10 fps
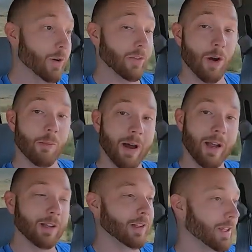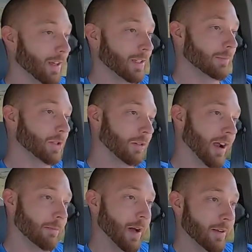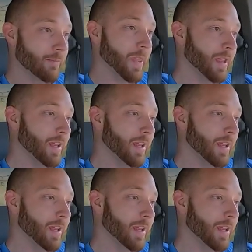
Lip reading: If you don't mind, click that subscribe button.